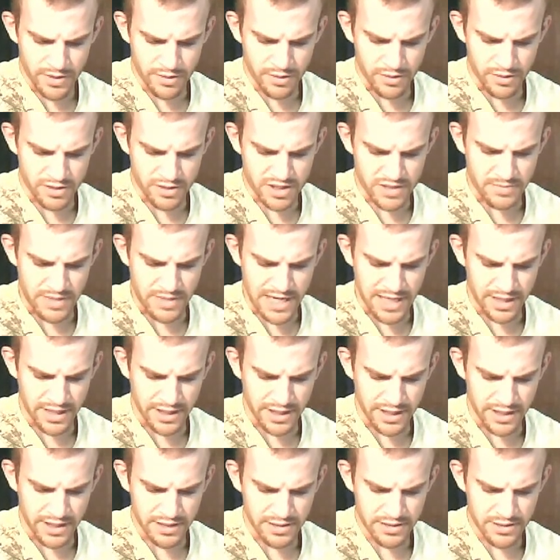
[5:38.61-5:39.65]
Her
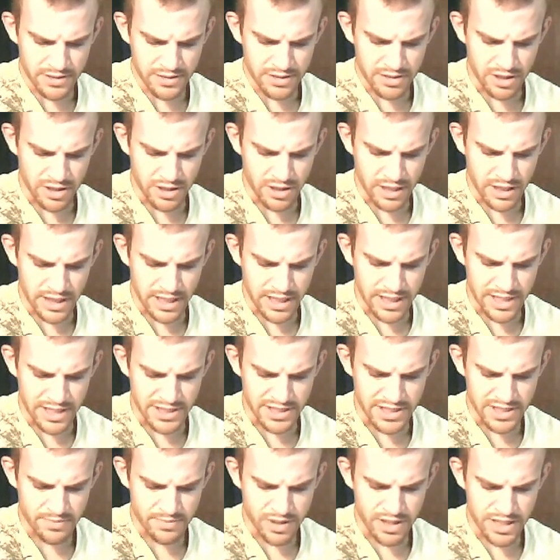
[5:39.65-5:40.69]
smiling, dark
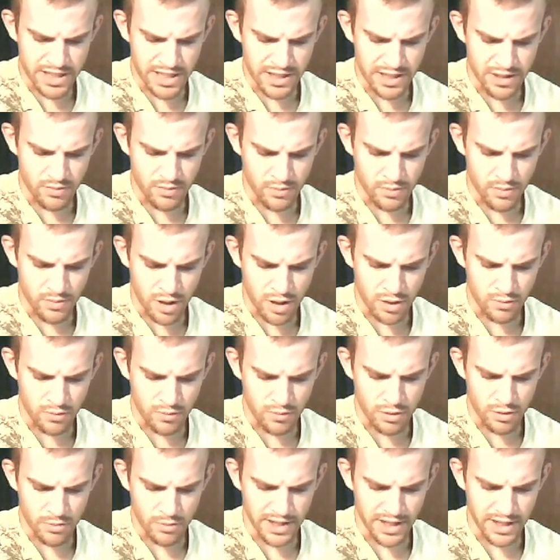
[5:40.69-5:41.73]
eyes spread out a
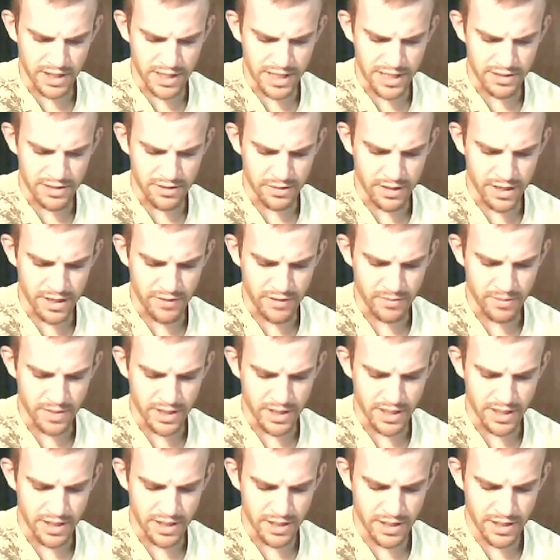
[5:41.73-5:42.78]
heartwarming light on
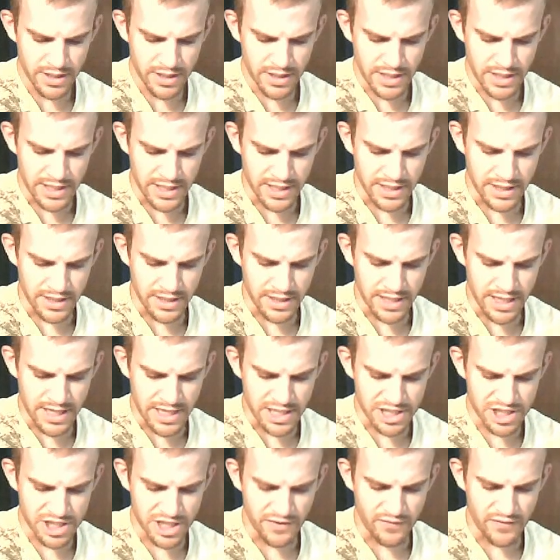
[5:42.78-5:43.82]
everybody, and
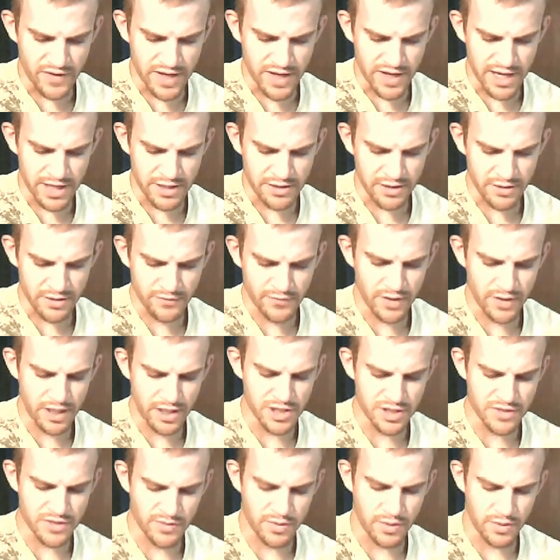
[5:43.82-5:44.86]
as she fanned her
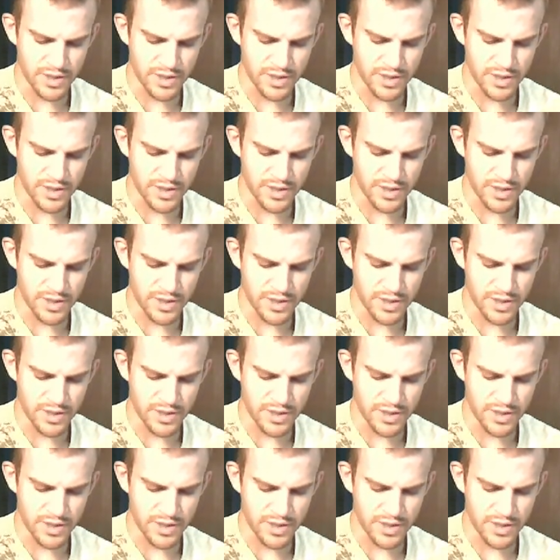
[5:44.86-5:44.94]
flushed